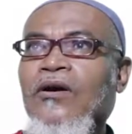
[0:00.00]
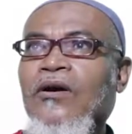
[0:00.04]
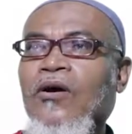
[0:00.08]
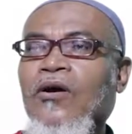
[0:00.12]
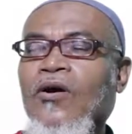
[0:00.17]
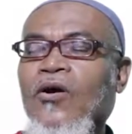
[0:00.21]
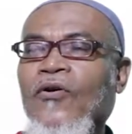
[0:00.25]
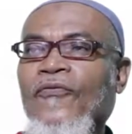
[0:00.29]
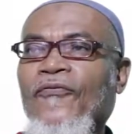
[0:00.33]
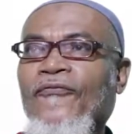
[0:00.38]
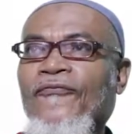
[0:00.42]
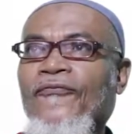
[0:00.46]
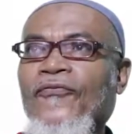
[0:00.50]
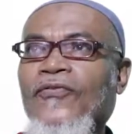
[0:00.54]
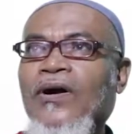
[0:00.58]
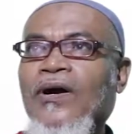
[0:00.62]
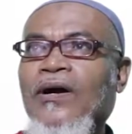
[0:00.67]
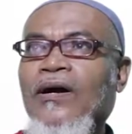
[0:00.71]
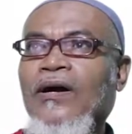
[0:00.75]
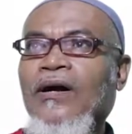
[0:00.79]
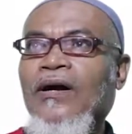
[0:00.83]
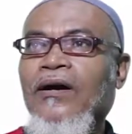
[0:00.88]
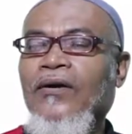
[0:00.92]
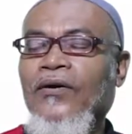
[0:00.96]
of
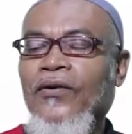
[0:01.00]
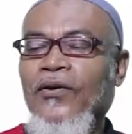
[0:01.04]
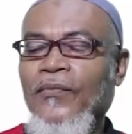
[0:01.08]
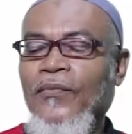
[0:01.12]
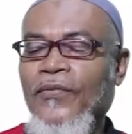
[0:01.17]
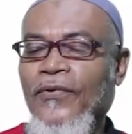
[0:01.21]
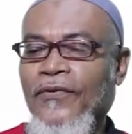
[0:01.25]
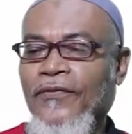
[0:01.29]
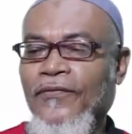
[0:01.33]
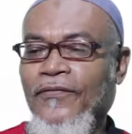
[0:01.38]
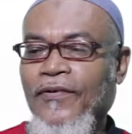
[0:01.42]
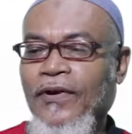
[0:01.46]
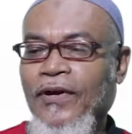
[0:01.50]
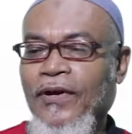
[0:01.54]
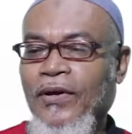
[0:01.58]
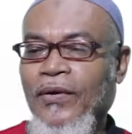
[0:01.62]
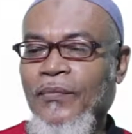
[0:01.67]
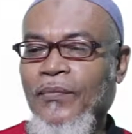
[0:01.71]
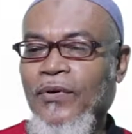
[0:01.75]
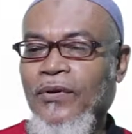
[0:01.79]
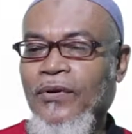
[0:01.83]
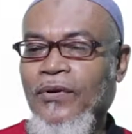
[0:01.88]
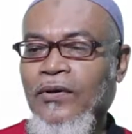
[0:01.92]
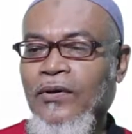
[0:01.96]
a global
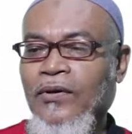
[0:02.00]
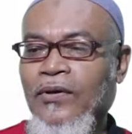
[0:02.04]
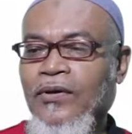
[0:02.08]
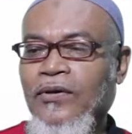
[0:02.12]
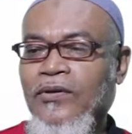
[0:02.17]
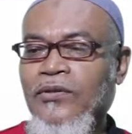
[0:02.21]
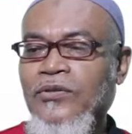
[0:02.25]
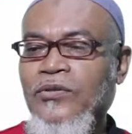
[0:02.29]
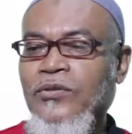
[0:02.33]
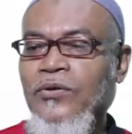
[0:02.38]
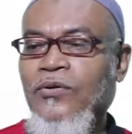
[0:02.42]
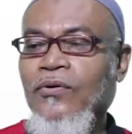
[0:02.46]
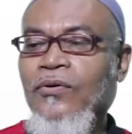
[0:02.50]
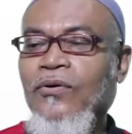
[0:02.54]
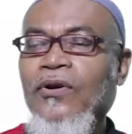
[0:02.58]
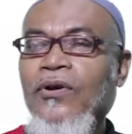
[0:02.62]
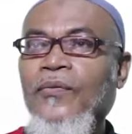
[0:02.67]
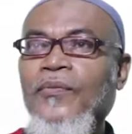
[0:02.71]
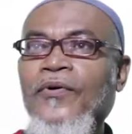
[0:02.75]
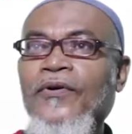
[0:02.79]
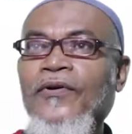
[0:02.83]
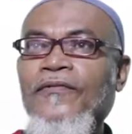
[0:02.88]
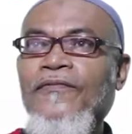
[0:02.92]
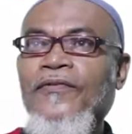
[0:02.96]
variable. So
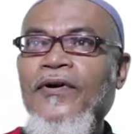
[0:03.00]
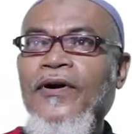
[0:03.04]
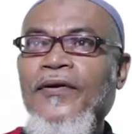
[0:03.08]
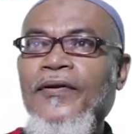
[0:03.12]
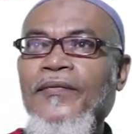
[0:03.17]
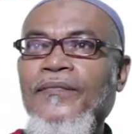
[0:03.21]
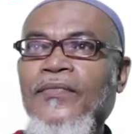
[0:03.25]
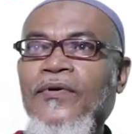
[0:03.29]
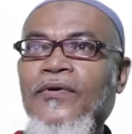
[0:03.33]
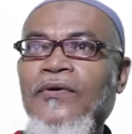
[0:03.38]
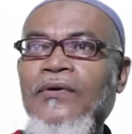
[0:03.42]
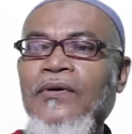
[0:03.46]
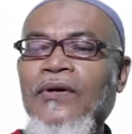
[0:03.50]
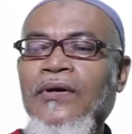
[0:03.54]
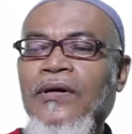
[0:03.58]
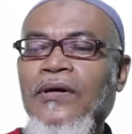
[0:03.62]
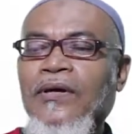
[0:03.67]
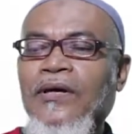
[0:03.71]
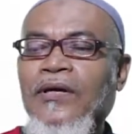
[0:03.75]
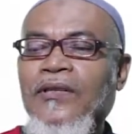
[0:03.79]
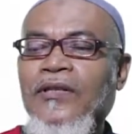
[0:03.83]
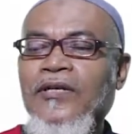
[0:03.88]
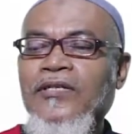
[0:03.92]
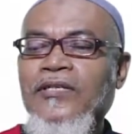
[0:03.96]
global variable,
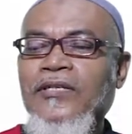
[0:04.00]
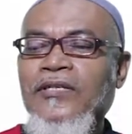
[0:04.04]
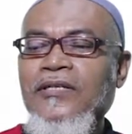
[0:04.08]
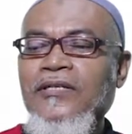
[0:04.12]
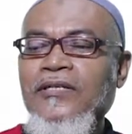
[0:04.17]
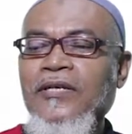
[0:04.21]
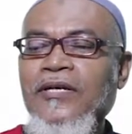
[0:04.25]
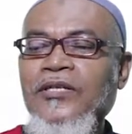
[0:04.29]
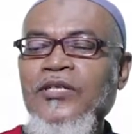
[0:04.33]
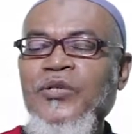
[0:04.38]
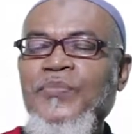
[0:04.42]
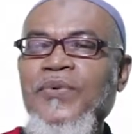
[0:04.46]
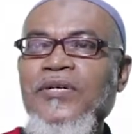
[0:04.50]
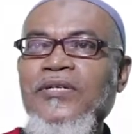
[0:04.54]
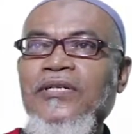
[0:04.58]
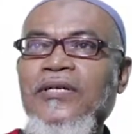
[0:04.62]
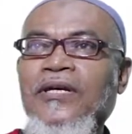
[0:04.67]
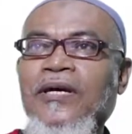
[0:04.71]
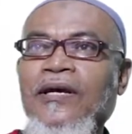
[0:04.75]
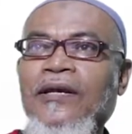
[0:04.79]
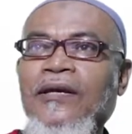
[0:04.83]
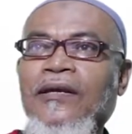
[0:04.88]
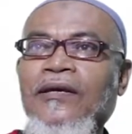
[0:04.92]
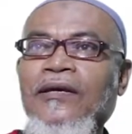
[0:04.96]
the syntax
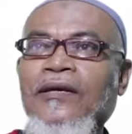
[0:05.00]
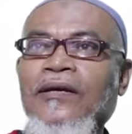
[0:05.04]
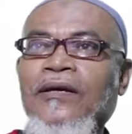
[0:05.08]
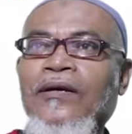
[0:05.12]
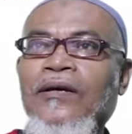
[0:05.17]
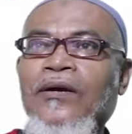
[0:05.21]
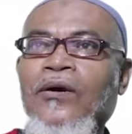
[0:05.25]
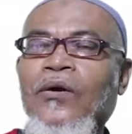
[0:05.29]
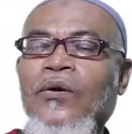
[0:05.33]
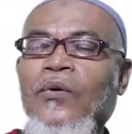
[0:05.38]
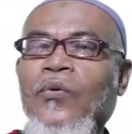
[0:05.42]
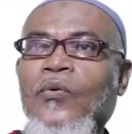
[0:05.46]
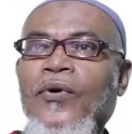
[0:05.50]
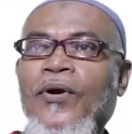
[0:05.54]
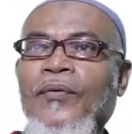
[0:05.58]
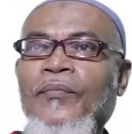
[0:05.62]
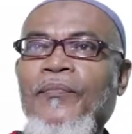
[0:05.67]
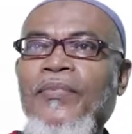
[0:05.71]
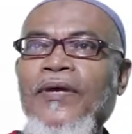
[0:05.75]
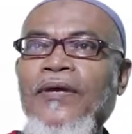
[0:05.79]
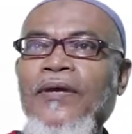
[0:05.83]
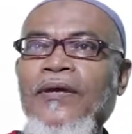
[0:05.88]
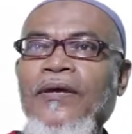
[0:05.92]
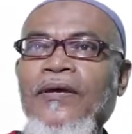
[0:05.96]
basically will
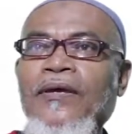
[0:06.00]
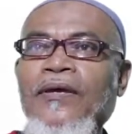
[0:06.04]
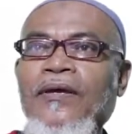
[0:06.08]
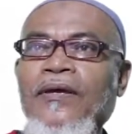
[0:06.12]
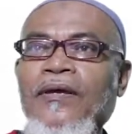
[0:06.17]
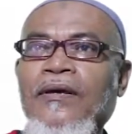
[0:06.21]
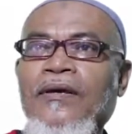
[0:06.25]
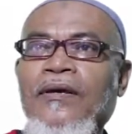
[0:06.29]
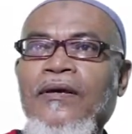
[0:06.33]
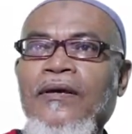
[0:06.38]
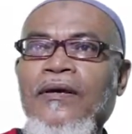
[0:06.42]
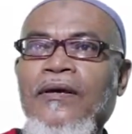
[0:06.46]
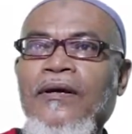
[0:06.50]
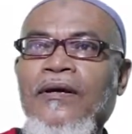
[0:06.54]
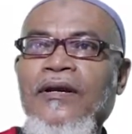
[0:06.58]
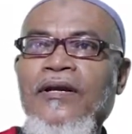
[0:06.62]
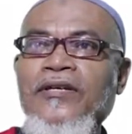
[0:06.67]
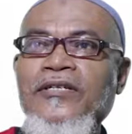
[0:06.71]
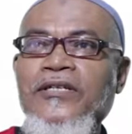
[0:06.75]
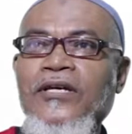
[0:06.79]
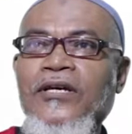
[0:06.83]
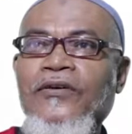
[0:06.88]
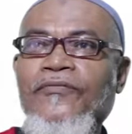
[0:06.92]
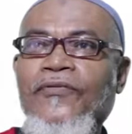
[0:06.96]
be,
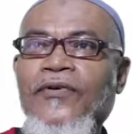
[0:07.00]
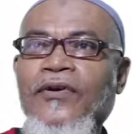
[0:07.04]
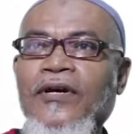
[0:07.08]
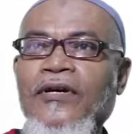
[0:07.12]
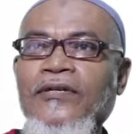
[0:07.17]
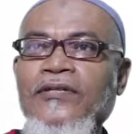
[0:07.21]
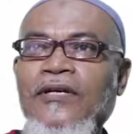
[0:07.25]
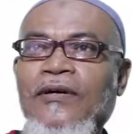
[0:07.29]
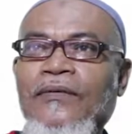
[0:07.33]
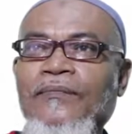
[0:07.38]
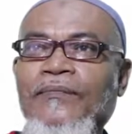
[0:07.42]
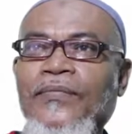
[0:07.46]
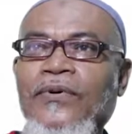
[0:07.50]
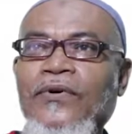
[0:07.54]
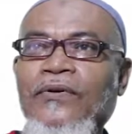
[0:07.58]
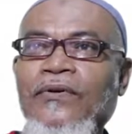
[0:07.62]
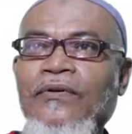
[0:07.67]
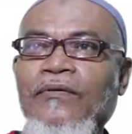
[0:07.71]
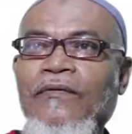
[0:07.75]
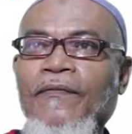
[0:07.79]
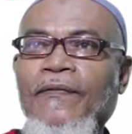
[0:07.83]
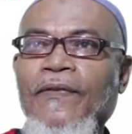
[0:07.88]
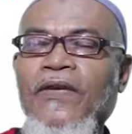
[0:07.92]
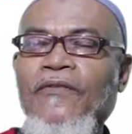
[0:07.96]
let's take for
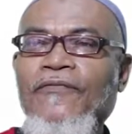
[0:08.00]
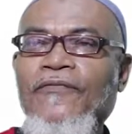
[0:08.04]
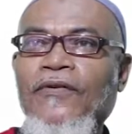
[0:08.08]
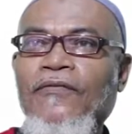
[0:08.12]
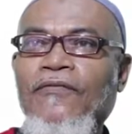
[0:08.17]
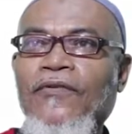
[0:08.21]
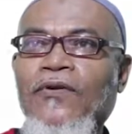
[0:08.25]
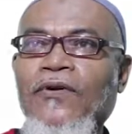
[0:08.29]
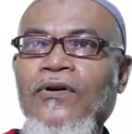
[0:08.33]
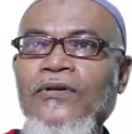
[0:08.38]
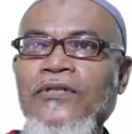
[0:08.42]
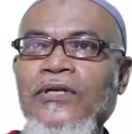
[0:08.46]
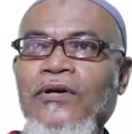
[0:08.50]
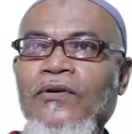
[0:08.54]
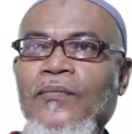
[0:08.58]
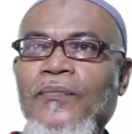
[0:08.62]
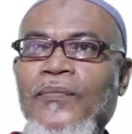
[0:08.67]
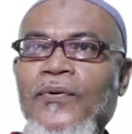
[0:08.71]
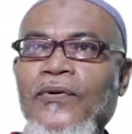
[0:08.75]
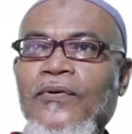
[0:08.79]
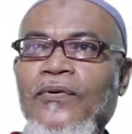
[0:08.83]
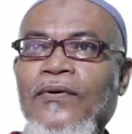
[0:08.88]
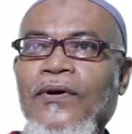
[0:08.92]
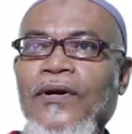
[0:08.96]
example, if you've got a
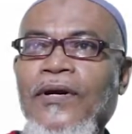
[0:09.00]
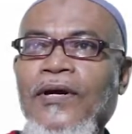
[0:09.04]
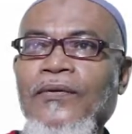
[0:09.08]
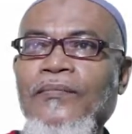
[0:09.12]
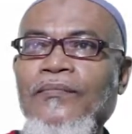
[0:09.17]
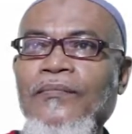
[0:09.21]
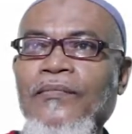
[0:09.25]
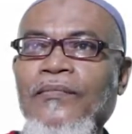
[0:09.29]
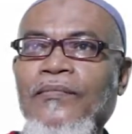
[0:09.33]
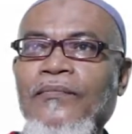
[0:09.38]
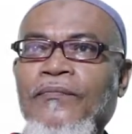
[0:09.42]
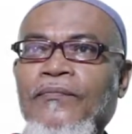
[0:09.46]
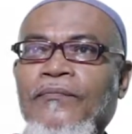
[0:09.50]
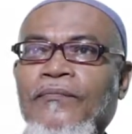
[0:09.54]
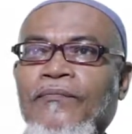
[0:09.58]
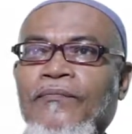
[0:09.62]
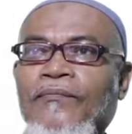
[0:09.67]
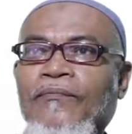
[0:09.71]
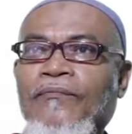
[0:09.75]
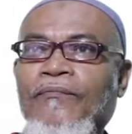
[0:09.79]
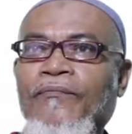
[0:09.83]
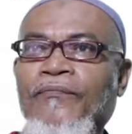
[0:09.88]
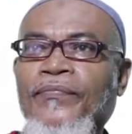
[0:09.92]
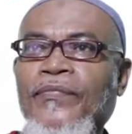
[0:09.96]
program
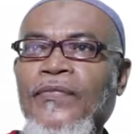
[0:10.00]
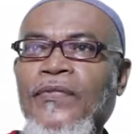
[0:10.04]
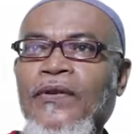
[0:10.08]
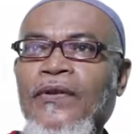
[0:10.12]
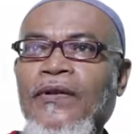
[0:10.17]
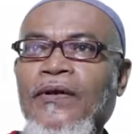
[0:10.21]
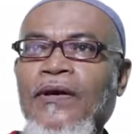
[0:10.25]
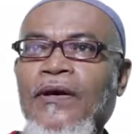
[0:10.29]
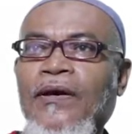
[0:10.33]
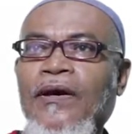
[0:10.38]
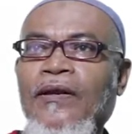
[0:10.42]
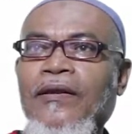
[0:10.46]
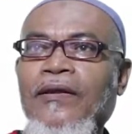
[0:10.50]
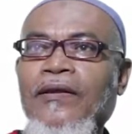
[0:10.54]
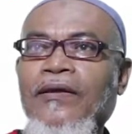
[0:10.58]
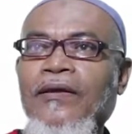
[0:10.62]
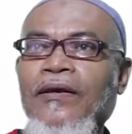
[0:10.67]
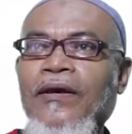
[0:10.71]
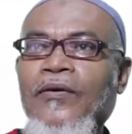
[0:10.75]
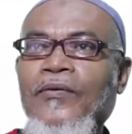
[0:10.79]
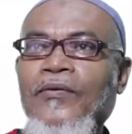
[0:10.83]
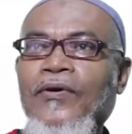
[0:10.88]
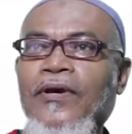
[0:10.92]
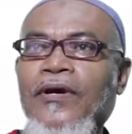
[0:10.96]
and
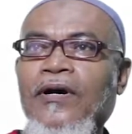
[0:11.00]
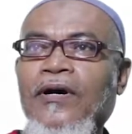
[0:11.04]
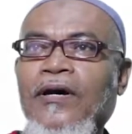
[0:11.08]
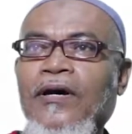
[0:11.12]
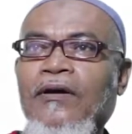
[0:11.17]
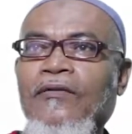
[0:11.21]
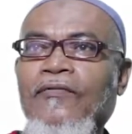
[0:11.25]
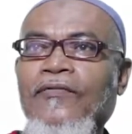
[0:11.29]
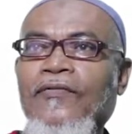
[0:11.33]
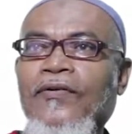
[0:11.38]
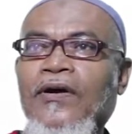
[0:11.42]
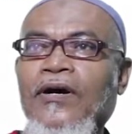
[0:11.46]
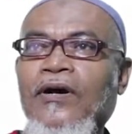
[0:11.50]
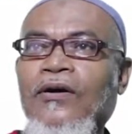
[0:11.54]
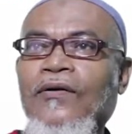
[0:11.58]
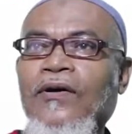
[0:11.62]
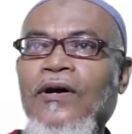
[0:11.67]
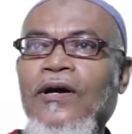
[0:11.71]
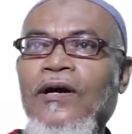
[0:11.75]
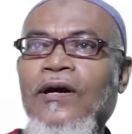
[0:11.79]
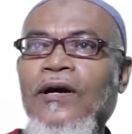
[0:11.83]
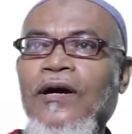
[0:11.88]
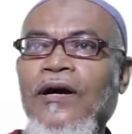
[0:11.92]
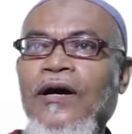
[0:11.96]
here we have our
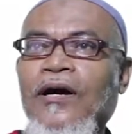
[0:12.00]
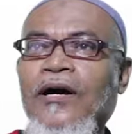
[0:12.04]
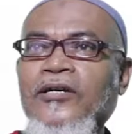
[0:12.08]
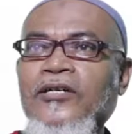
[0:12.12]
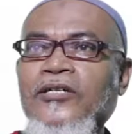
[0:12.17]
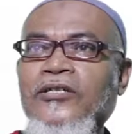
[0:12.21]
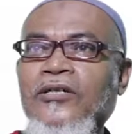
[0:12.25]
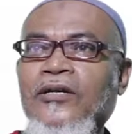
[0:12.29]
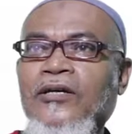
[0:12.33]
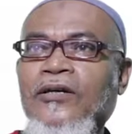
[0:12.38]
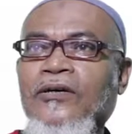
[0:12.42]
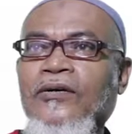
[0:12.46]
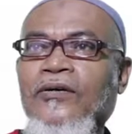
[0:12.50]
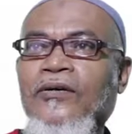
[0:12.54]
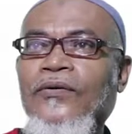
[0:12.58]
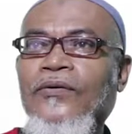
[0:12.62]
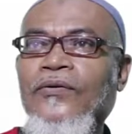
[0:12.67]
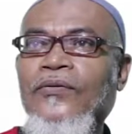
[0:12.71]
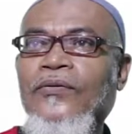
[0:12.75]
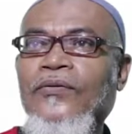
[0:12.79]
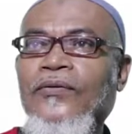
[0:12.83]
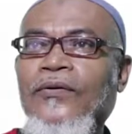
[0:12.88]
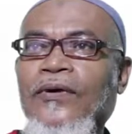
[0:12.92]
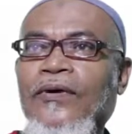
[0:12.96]
hash
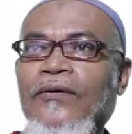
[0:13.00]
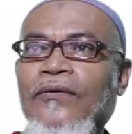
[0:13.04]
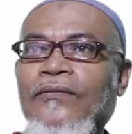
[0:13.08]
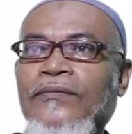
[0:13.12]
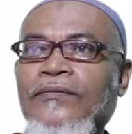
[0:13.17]
include